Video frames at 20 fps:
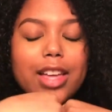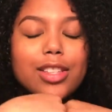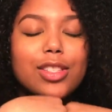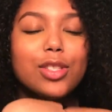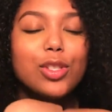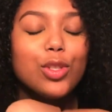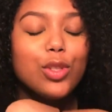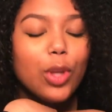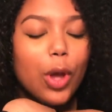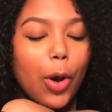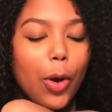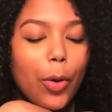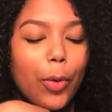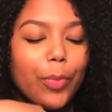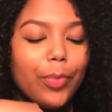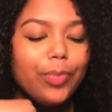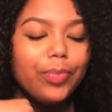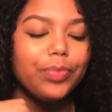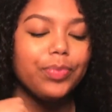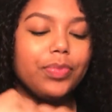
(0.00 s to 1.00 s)

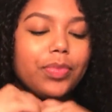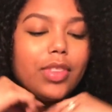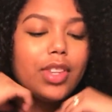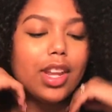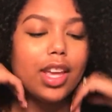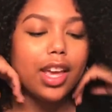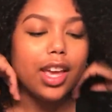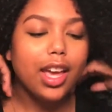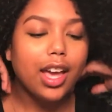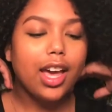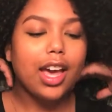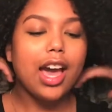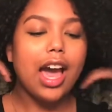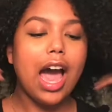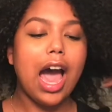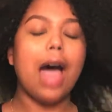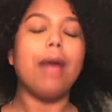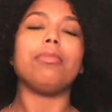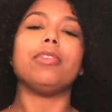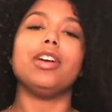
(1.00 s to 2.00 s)
so
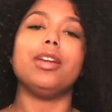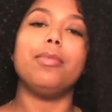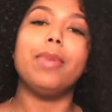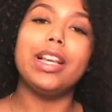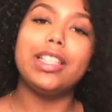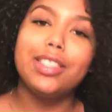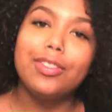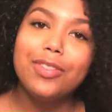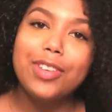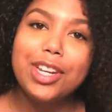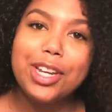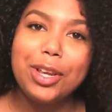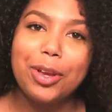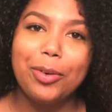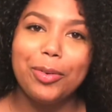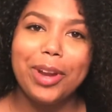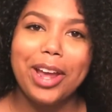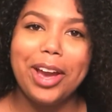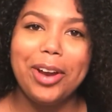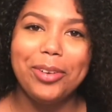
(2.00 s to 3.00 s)
I'm gonna make the
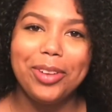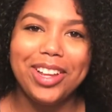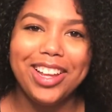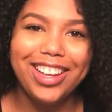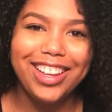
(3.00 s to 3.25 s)
video now.